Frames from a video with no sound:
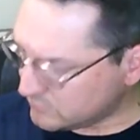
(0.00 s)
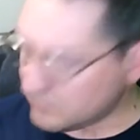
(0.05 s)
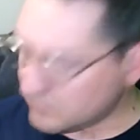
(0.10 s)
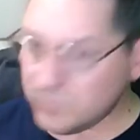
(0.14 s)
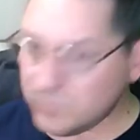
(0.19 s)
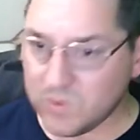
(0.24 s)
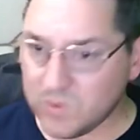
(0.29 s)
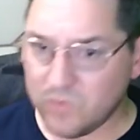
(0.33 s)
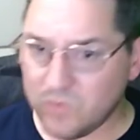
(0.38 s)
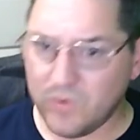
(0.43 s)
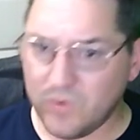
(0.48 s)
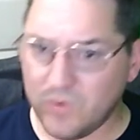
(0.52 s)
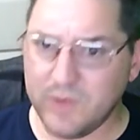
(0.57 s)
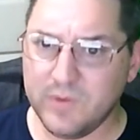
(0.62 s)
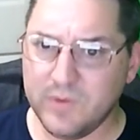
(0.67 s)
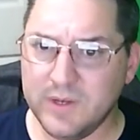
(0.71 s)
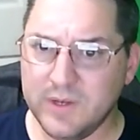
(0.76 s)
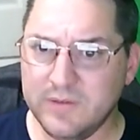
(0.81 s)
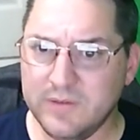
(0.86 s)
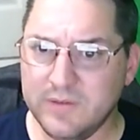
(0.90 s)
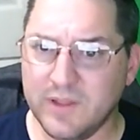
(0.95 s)

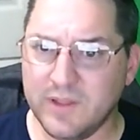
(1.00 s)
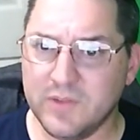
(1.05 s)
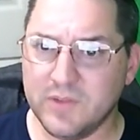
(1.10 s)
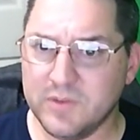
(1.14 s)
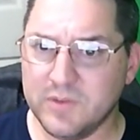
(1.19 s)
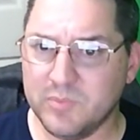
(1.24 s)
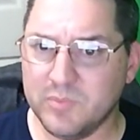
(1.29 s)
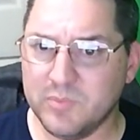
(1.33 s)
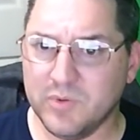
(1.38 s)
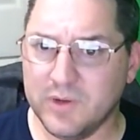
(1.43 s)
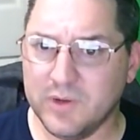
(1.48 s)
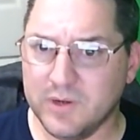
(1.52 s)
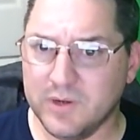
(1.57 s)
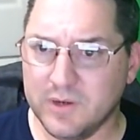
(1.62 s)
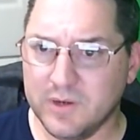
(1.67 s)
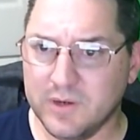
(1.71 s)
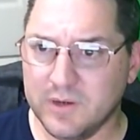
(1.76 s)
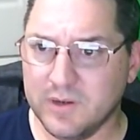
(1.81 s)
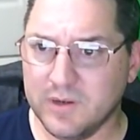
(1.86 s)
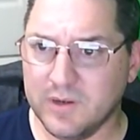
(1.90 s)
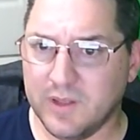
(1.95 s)
Ren Delta printer,
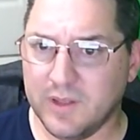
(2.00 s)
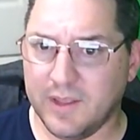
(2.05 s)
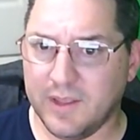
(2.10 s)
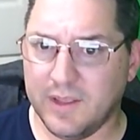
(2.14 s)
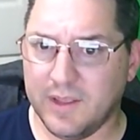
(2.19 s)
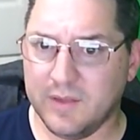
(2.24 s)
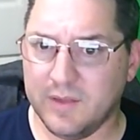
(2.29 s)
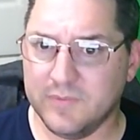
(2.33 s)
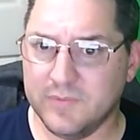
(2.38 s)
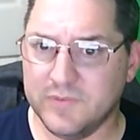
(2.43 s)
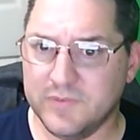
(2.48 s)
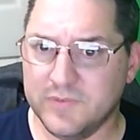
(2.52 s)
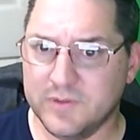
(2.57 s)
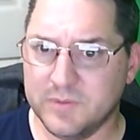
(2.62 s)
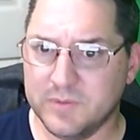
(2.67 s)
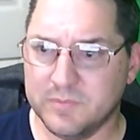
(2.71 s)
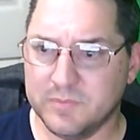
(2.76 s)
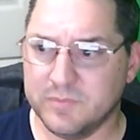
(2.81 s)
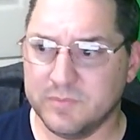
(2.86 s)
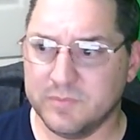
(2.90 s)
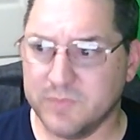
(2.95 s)
I have
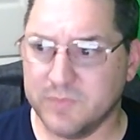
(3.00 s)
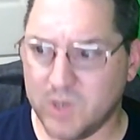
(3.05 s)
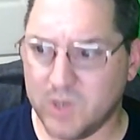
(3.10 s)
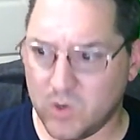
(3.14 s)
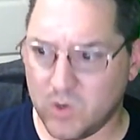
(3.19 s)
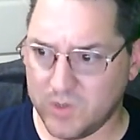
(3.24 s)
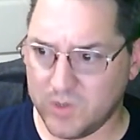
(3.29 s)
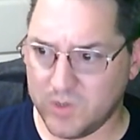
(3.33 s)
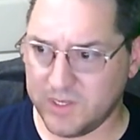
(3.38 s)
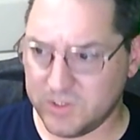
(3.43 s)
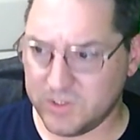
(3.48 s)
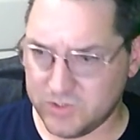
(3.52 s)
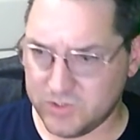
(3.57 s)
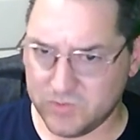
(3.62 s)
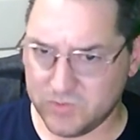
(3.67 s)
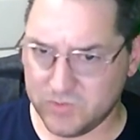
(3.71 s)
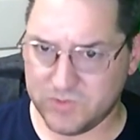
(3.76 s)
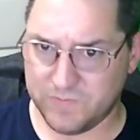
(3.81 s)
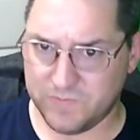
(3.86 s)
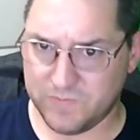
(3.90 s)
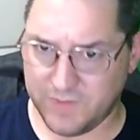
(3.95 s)
some coding issues to
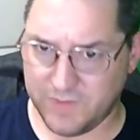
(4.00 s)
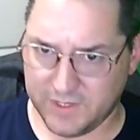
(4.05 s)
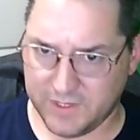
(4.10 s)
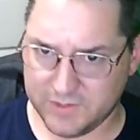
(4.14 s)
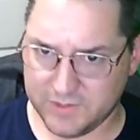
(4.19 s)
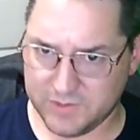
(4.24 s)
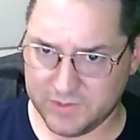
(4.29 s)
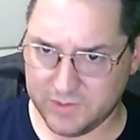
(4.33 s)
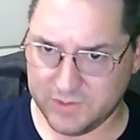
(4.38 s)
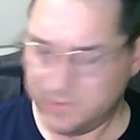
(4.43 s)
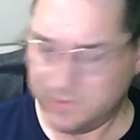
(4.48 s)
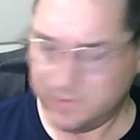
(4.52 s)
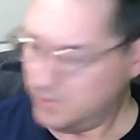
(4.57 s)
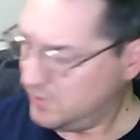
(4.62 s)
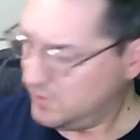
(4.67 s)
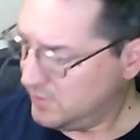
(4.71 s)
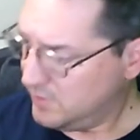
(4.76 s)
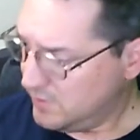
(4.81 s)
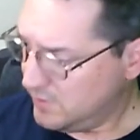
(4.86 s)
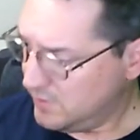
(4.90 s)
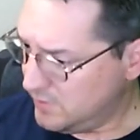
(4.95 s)
fix.
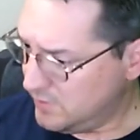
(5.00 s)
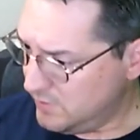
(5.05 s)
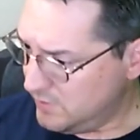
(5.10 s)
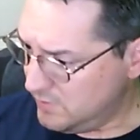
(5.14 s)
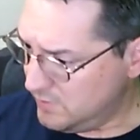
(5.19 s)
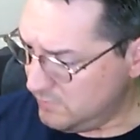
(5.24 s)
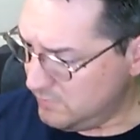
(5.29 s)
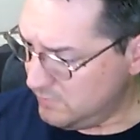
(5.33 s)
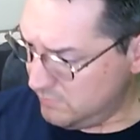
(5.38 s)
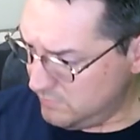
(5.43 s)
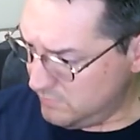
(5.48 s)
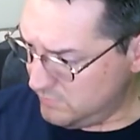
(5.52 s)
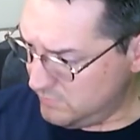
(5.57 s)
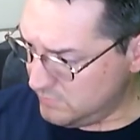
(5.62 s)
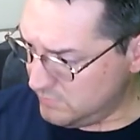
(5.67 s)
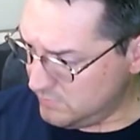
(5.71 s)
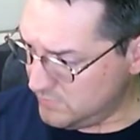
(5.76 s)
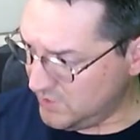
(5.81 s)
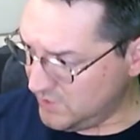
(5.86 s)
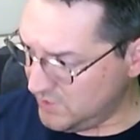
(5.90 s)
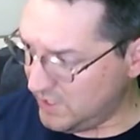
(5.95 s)

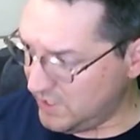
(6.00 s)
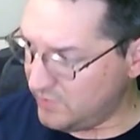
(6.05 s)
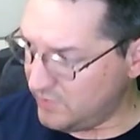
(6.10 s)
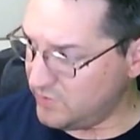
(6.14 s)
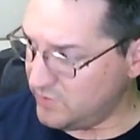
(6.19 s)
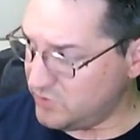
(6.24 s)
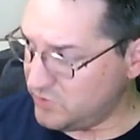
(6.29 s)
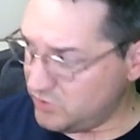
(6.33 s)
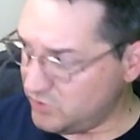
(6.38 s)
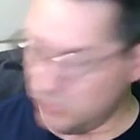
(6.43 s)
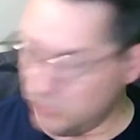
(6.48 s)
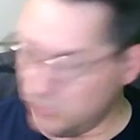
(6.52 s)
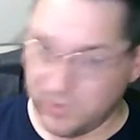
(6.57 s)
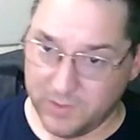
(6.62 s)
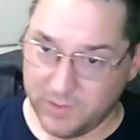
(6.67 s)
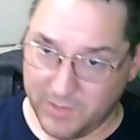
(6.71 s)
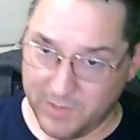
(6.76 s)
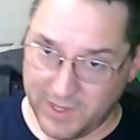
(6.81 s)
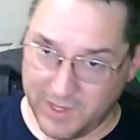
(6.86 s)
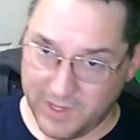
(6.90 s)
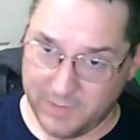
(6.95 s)
Again, the two on the
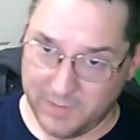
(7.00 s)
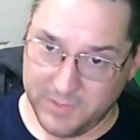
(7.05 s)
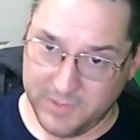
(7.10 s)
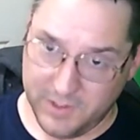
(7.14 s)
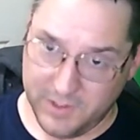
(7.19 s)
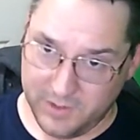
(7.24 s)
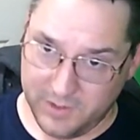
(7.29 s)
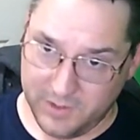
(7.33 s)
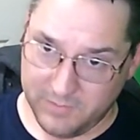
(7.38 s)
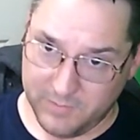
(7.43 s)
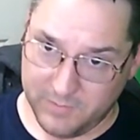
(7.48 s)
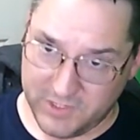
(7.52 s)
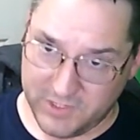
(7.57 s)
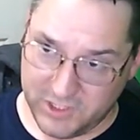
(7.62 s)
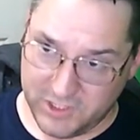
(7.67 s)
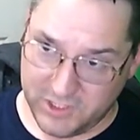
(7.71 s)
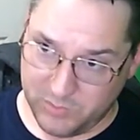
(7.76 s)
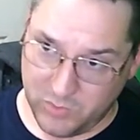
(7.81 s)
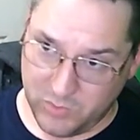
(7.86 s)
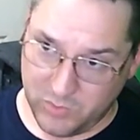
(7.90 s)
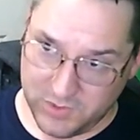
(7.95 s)
bottom here, my cheap
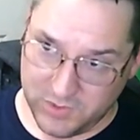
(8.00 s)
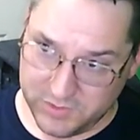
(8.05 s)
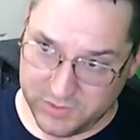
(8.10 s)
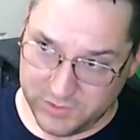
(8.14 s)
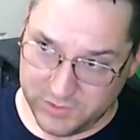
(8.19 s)
ones.